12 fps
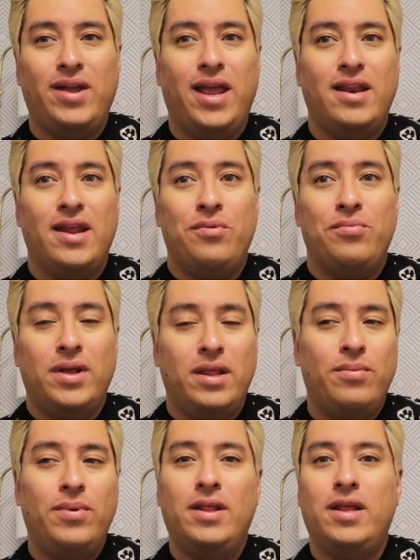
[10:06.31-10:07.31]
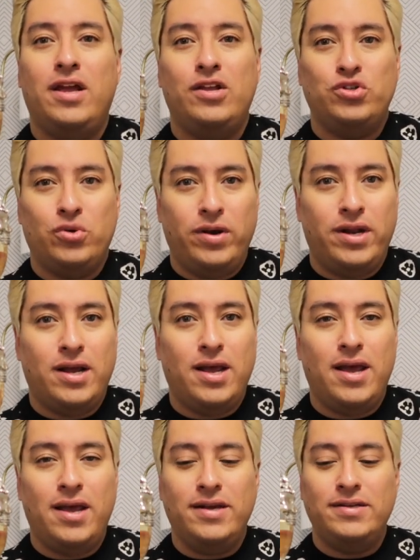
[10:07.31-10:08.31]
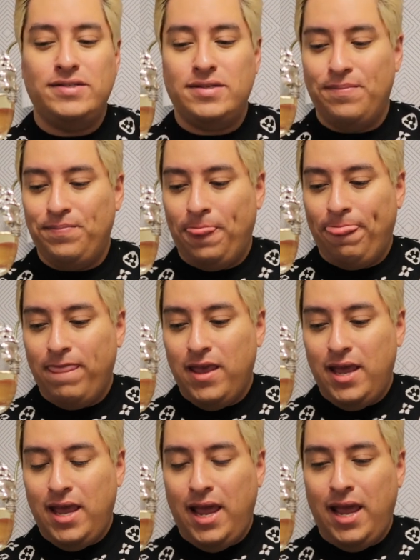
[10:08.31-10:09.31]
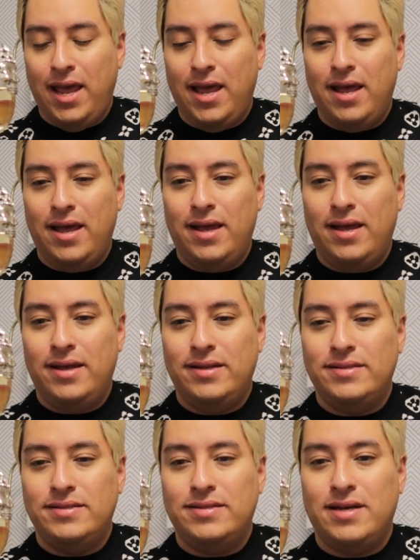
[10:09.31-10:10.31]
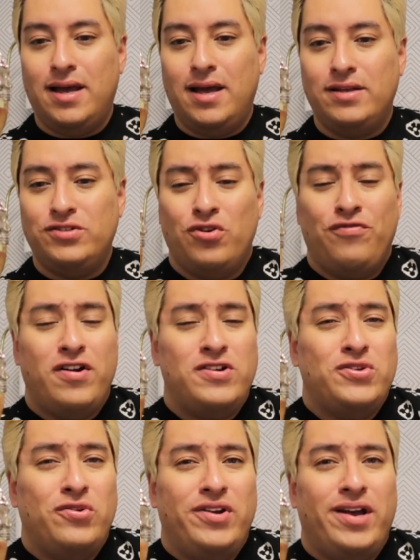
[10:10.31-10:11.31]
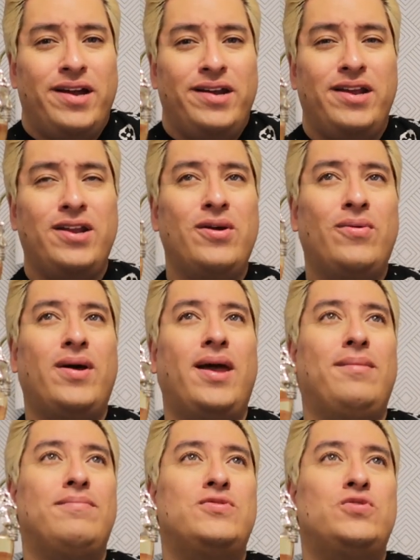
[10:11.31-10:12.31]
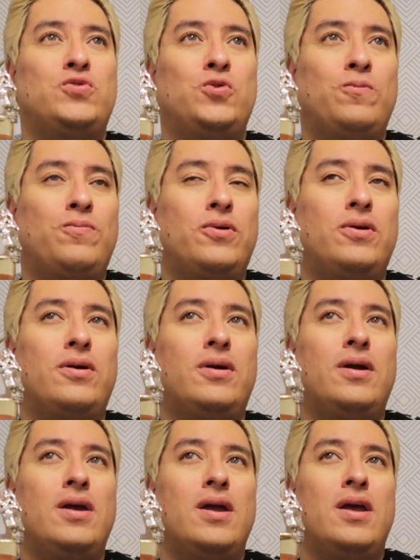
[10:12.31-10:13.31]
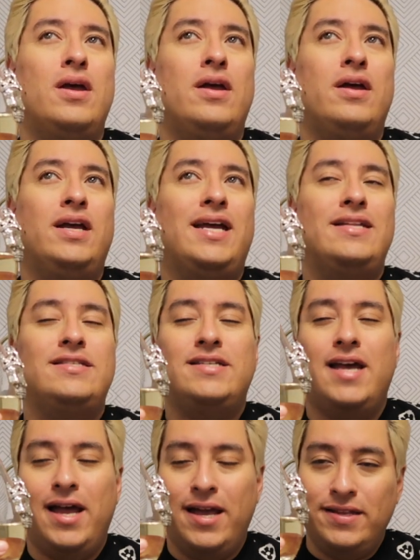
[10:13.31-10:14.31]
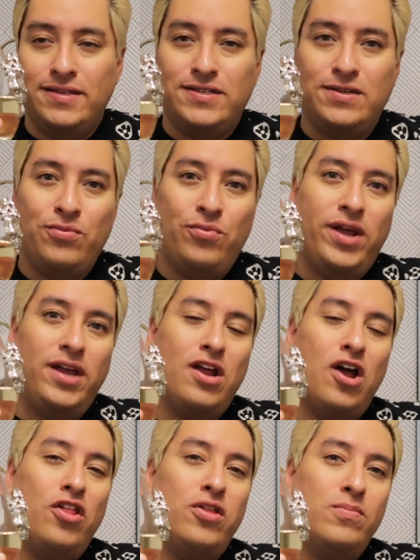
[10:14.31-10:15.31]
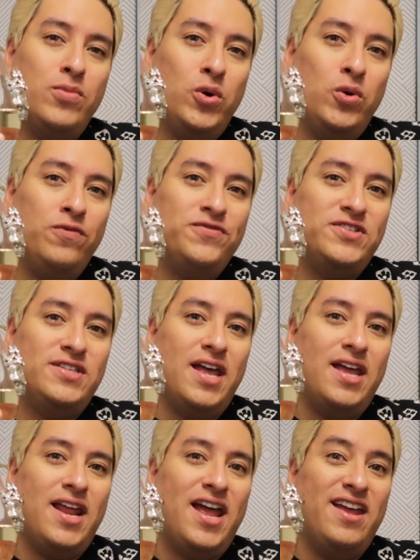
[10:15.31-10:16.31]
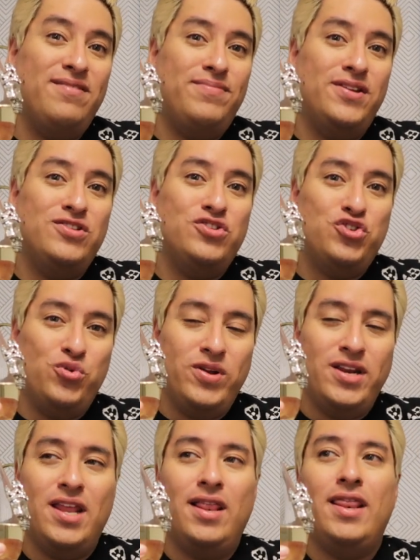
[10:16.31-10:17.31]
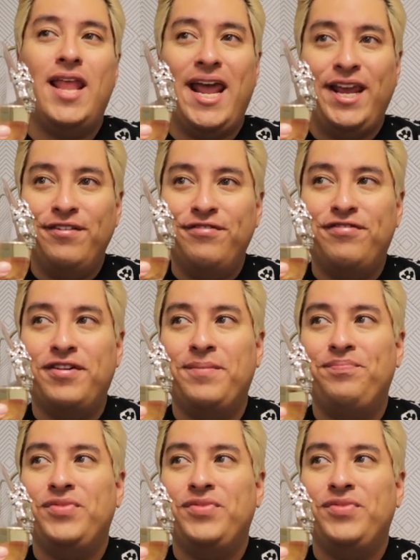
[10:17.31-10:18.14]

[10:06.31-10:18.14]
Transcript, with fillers: And I really, really enjoyed it, guys. And so far, so good. You know, I'm super content with all the moves that I've been doing in life.